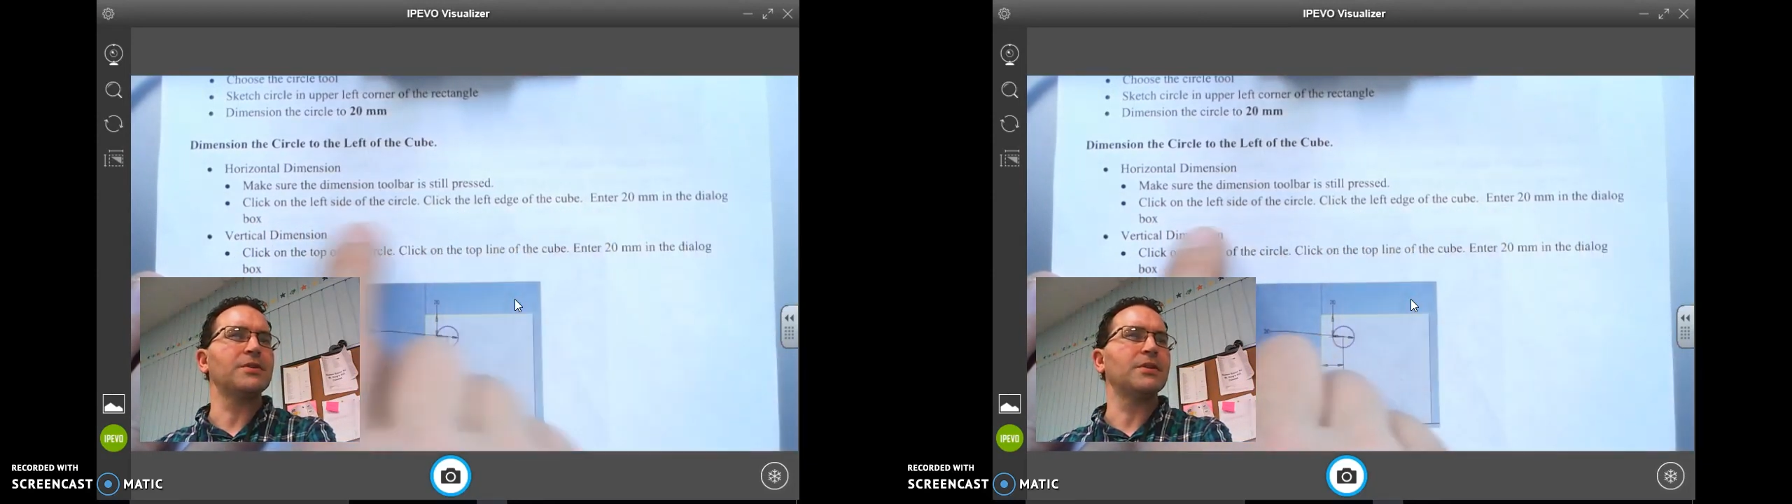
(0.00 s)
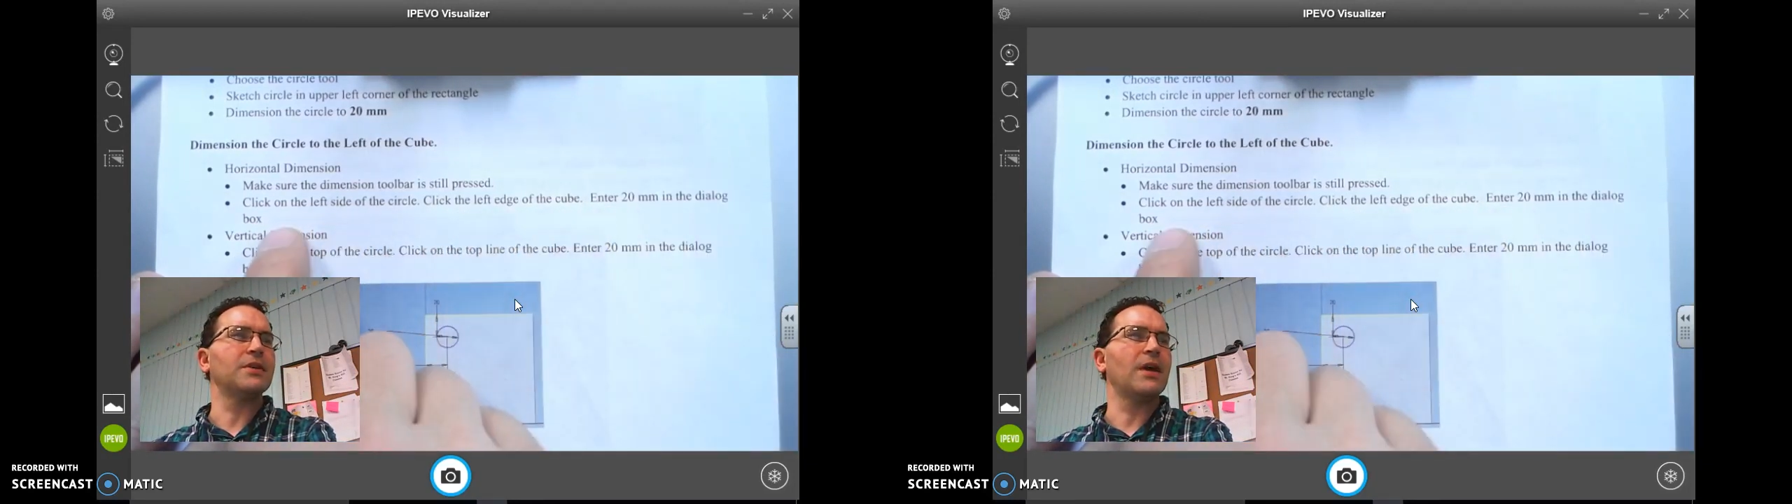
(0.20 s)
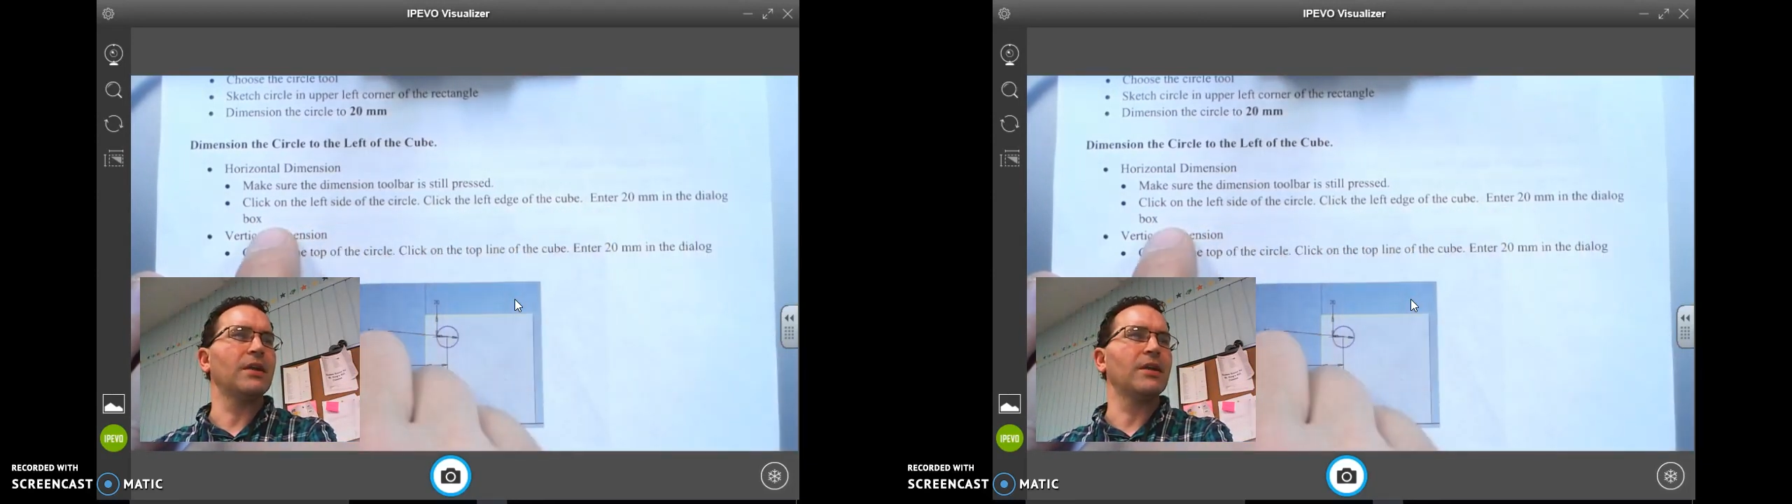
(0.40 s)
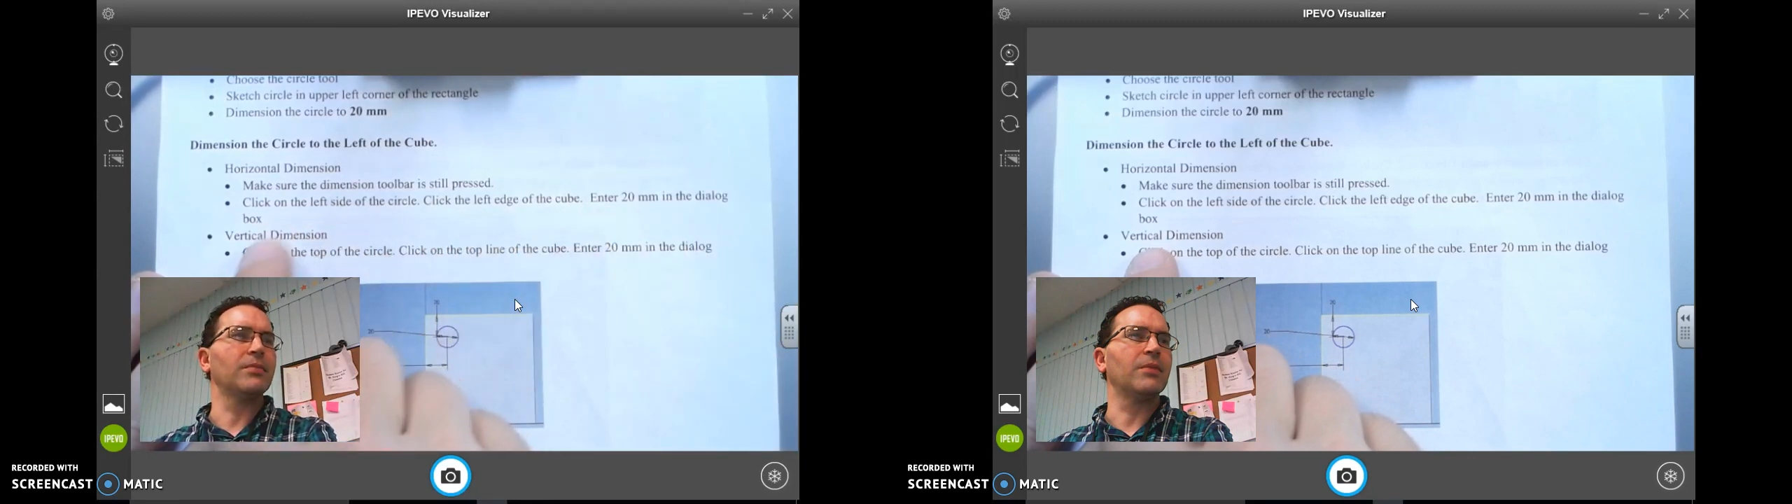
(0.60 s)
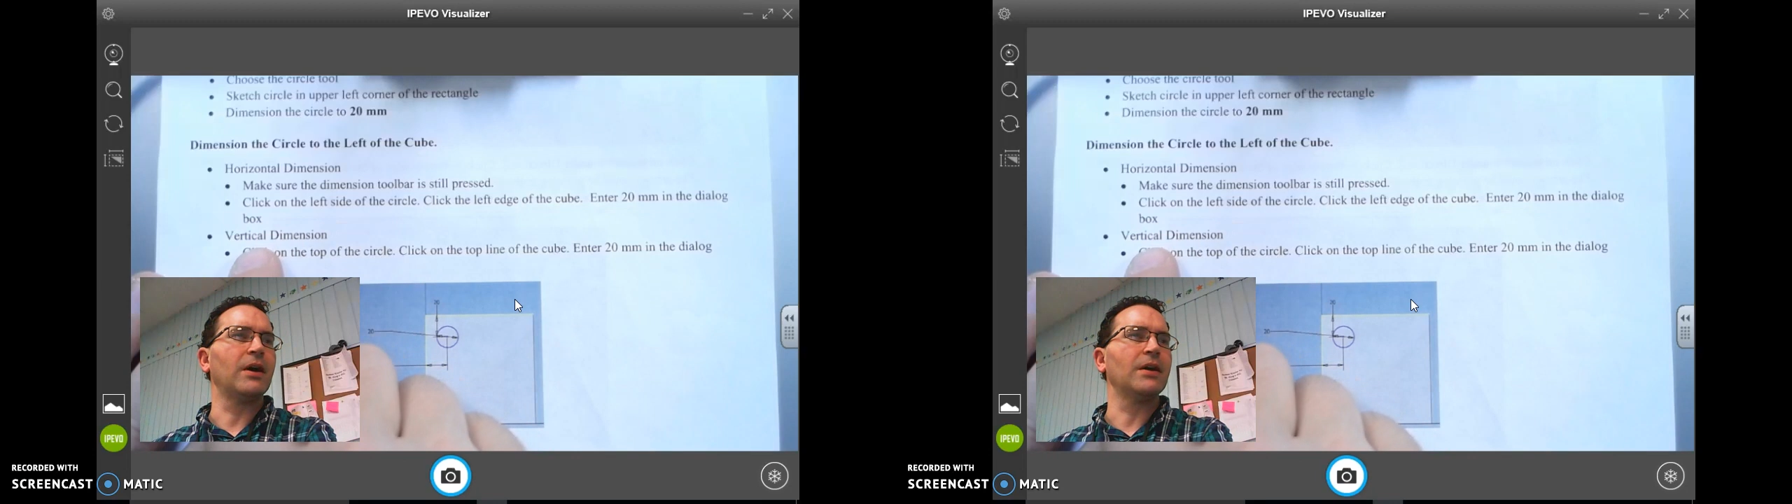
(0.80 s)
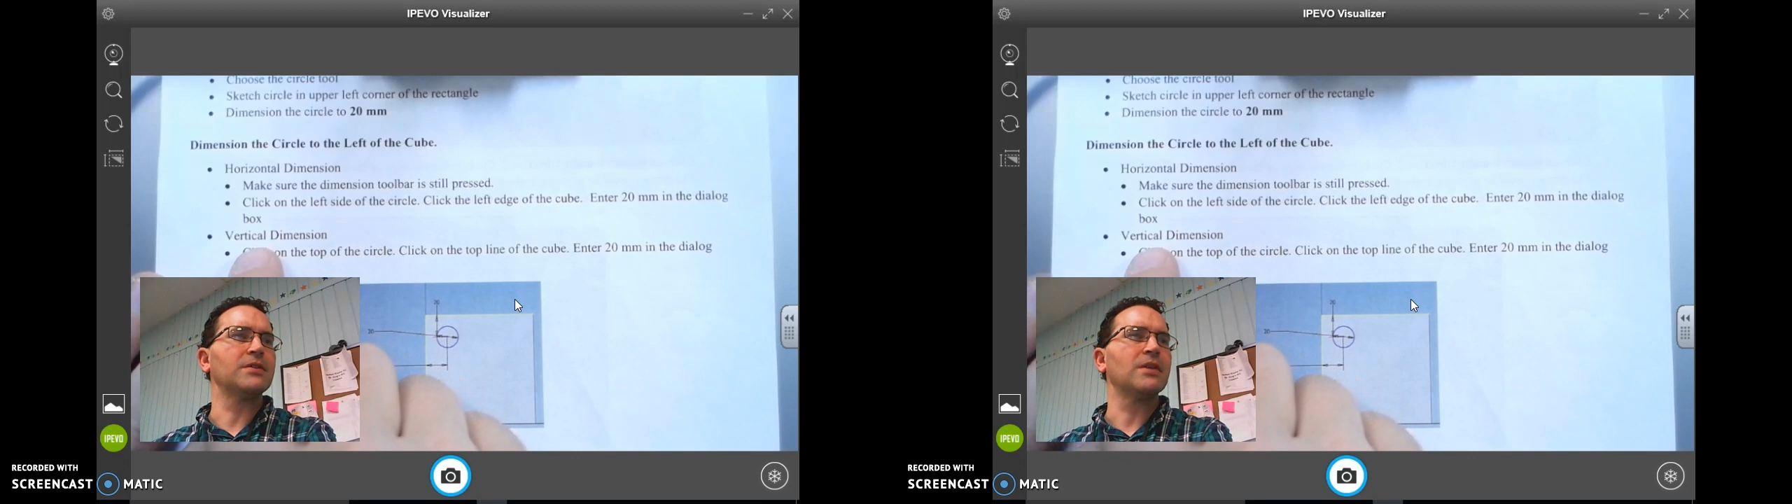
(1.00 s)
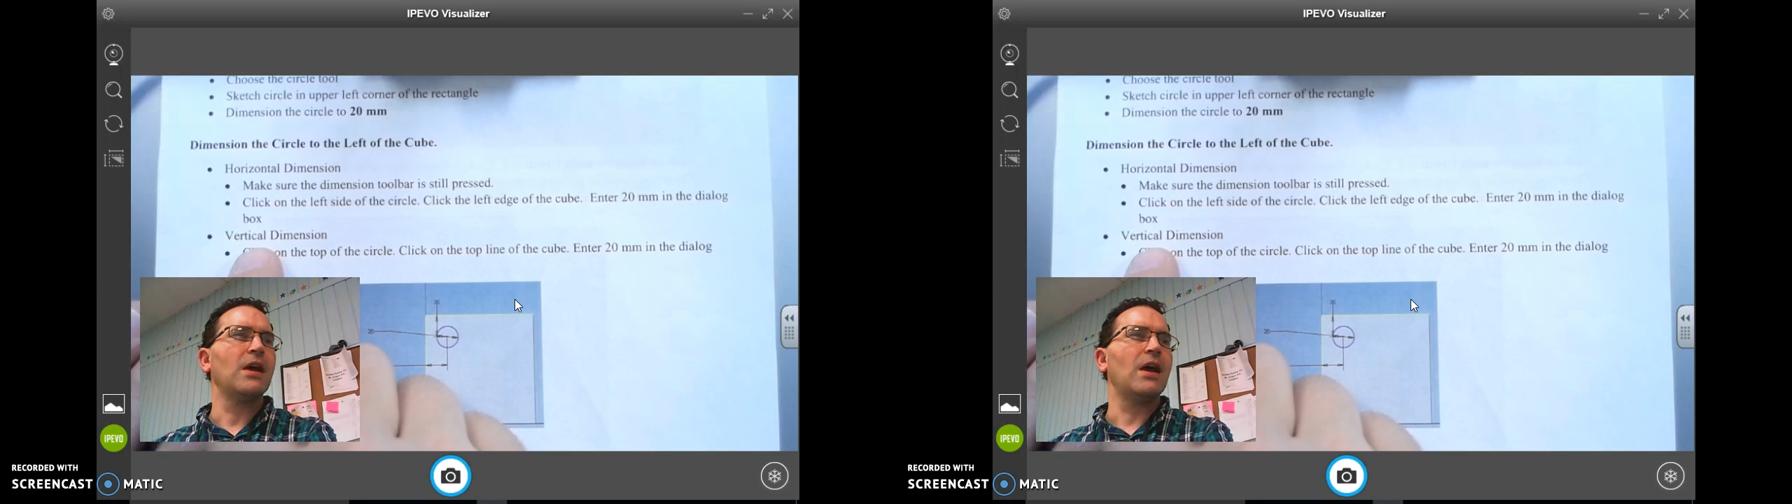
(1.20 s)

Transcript: in the dialog box,